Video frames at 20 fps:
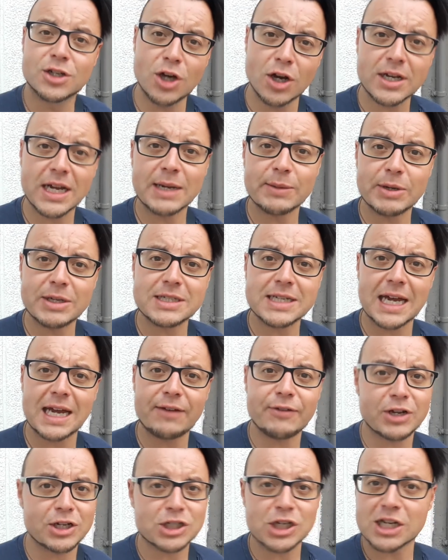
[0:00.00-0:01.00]
Cooking with
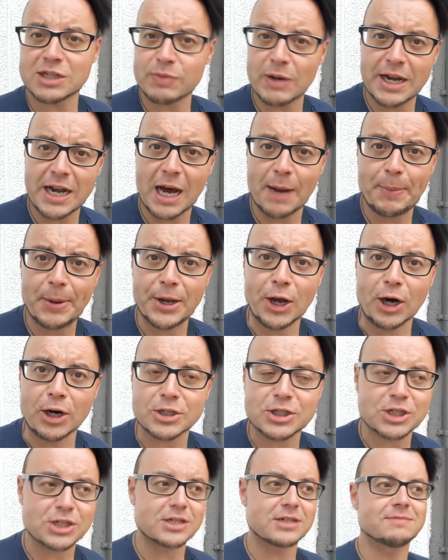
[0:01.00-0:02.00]
David just went up a notch.